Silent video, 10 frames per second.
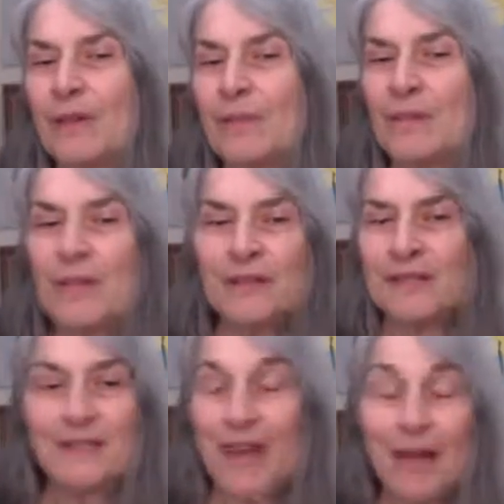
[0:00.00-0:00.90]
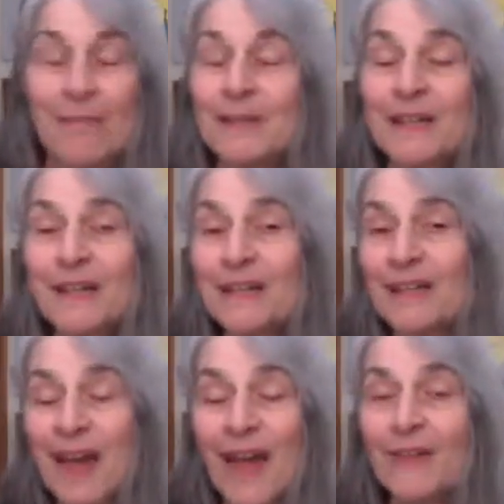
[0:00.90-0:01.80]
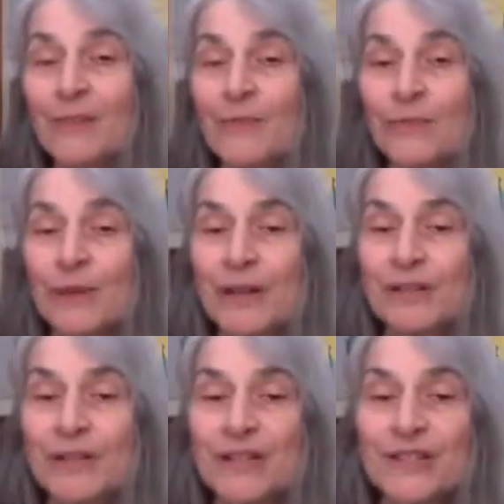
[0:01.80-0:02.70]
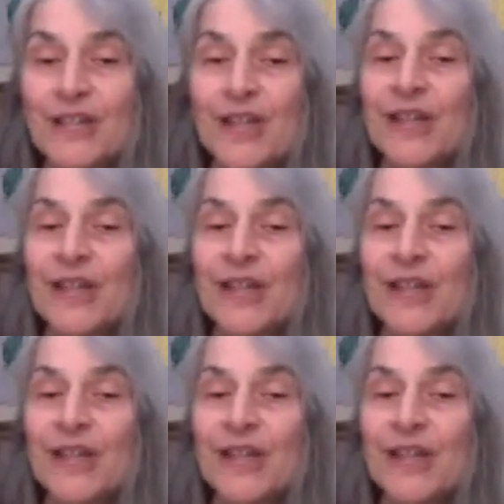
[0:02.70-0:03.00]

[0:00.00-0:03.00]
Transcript: because it's happening out of awareness.